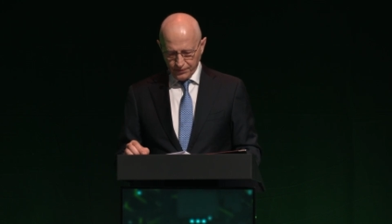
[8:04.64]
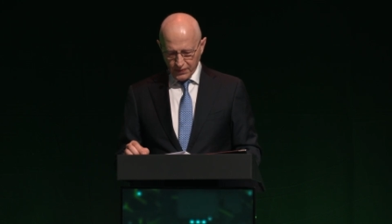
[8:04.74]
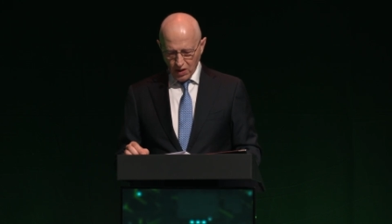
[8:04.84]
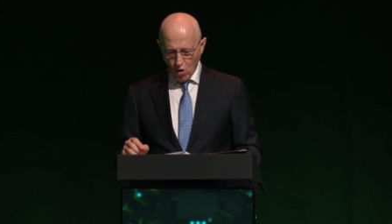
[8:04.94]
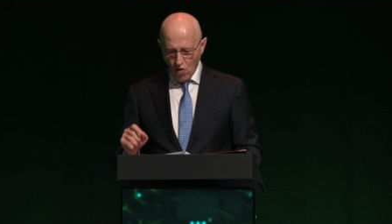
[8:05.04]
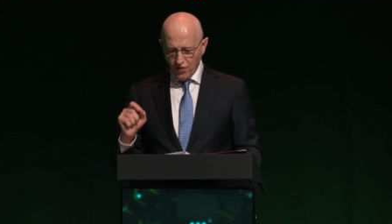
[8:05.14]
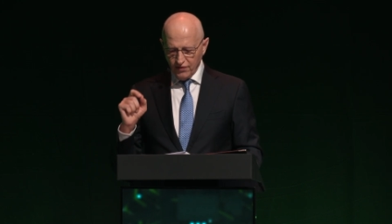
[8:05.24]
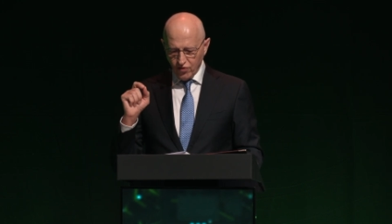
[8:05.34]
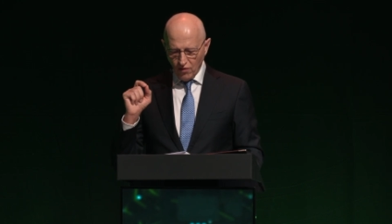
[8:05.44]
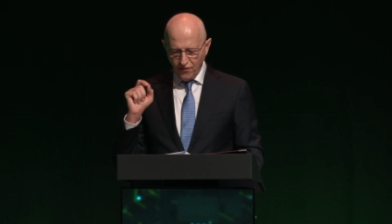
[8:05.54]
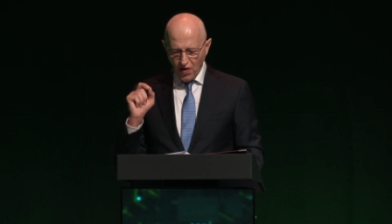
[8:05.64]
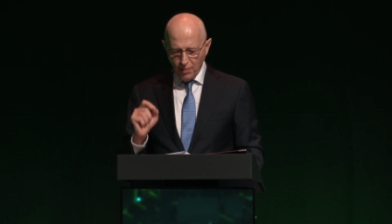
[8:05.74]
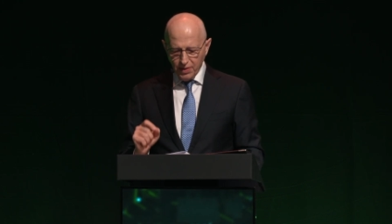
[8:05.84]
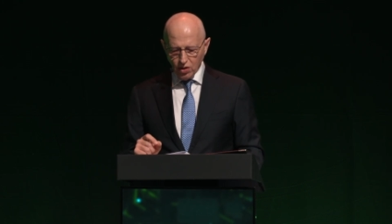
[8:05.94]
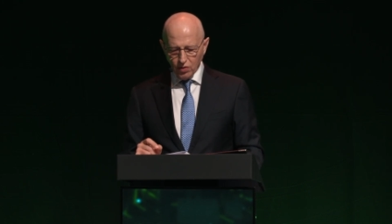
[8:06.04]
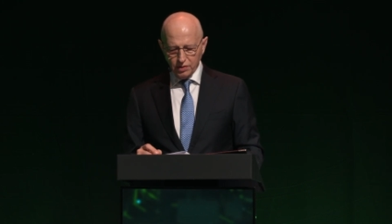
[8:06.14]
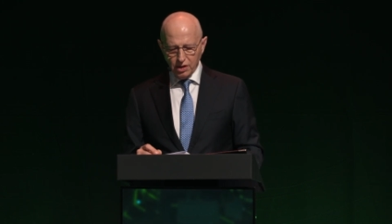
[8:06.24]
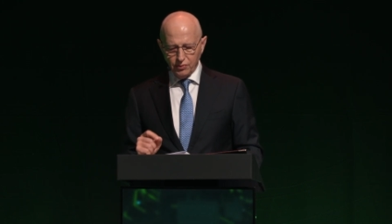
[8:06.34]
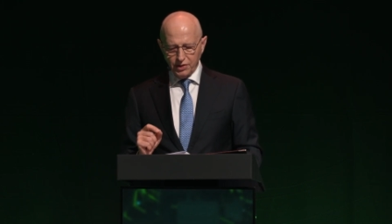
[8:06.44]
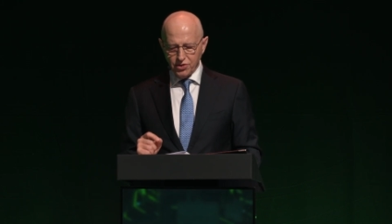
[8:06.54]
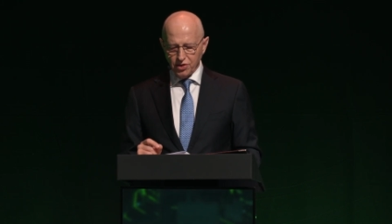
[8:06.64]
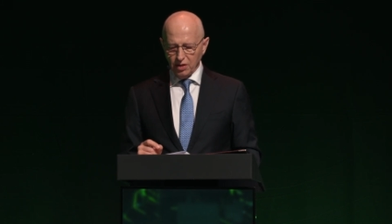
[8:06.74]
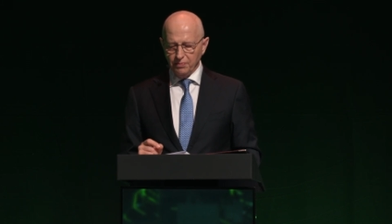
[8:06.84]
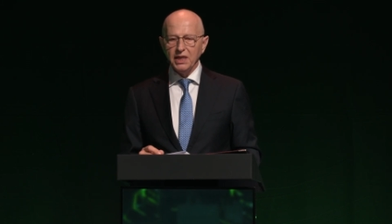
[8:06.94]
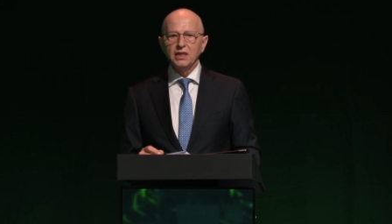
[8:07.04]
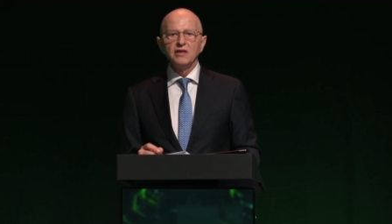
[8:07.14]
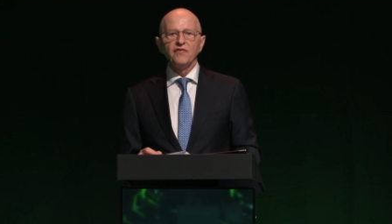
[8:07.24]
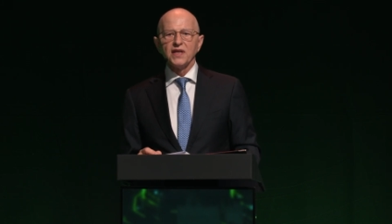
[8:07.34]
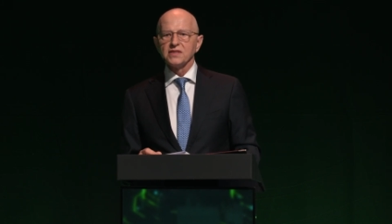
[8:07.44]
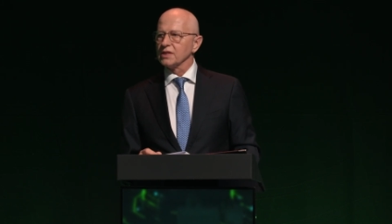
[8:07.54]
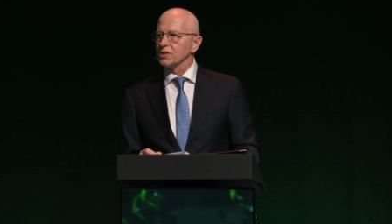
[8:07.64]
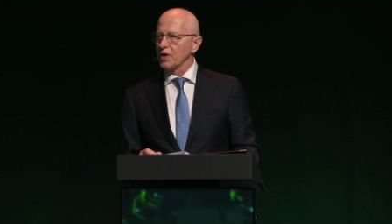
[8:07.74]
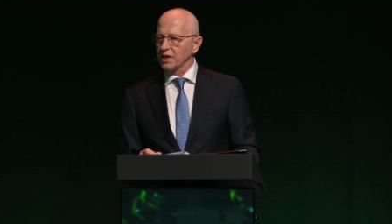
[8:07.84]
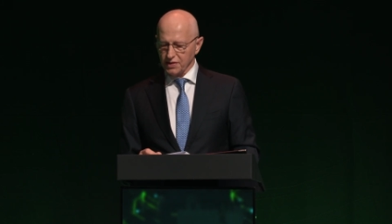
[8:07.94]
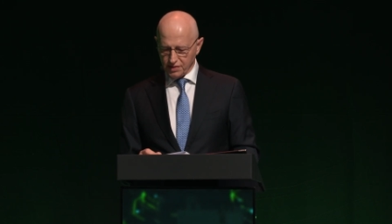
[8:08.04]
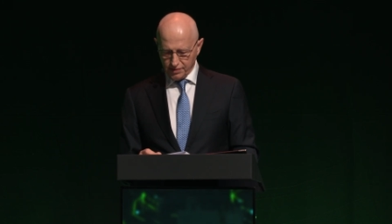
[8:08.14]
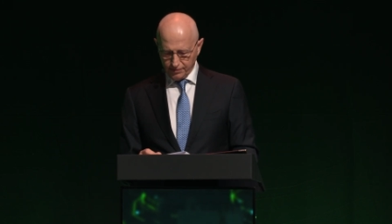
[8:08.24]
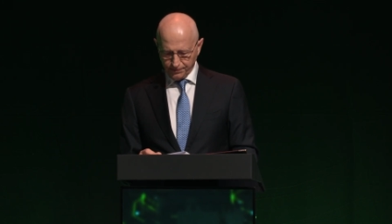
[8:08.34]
often from far beyond the traditional big defense contractors.